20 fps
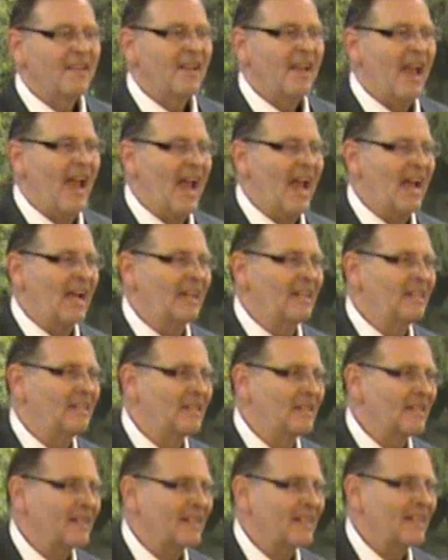And
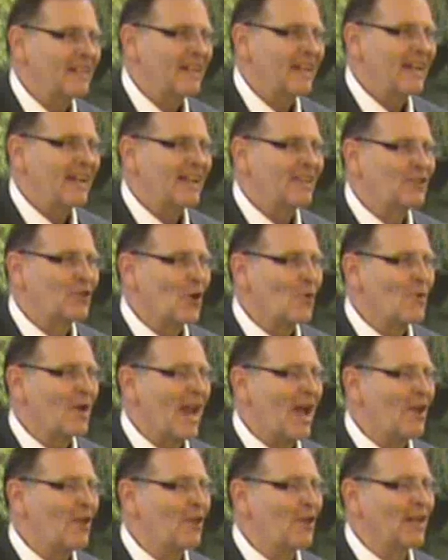so when
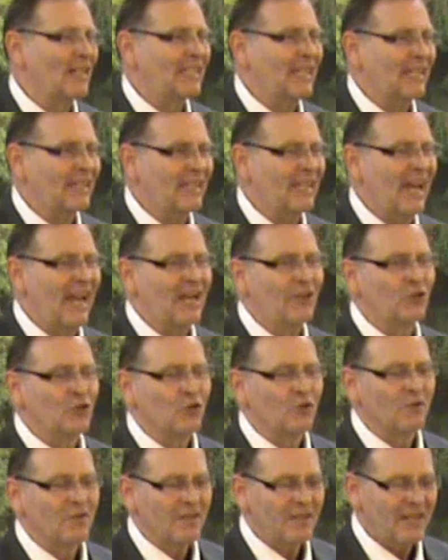I looked at the
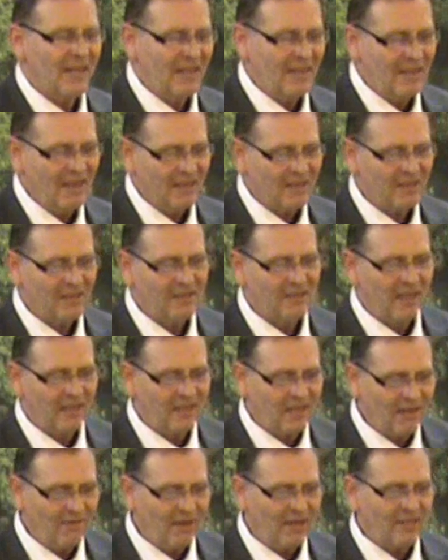angel in this
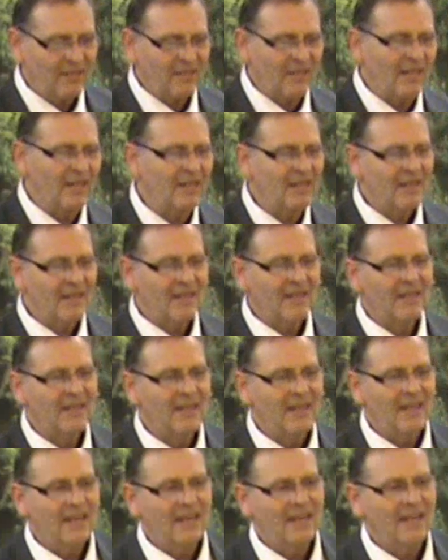nativity scene,
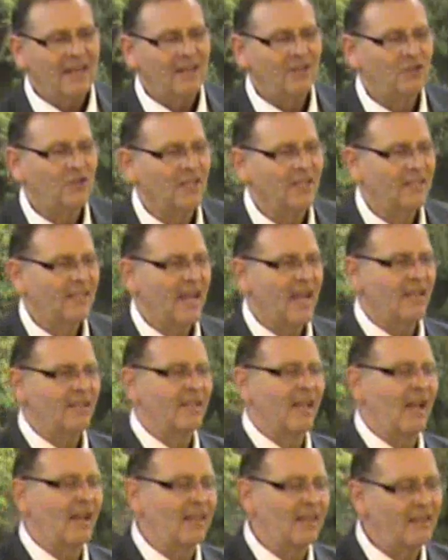and she
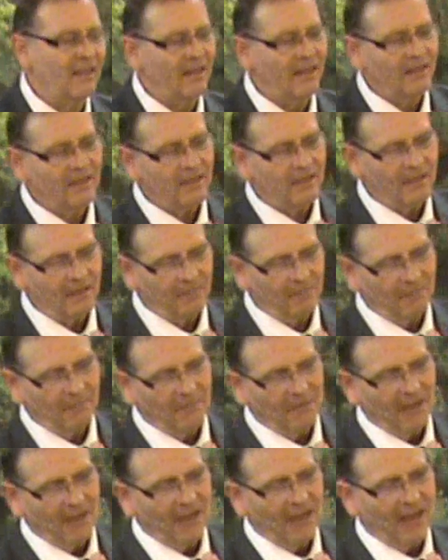stands like this,
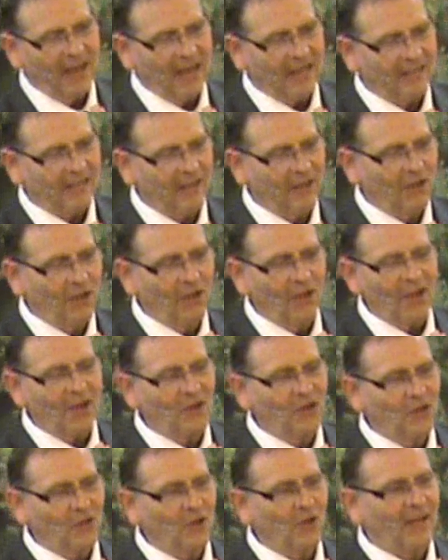I said, look,
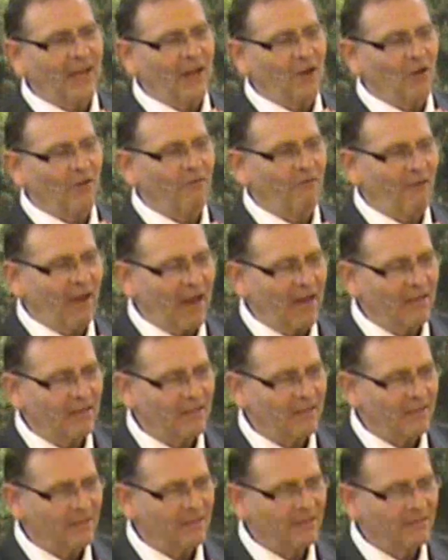just look at her
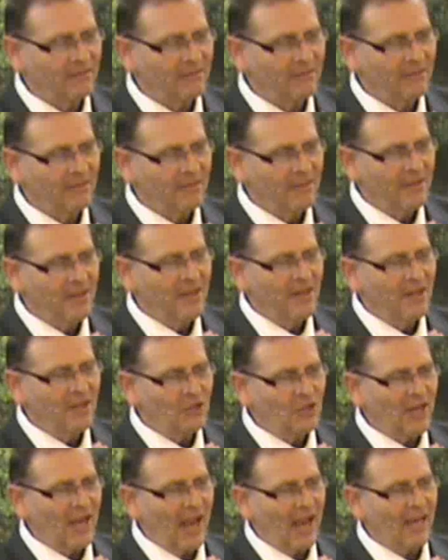face.
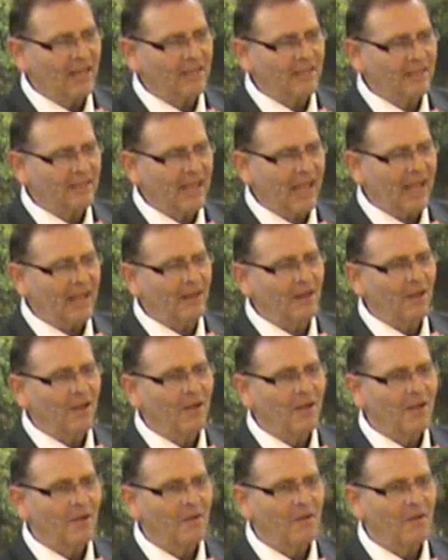She has that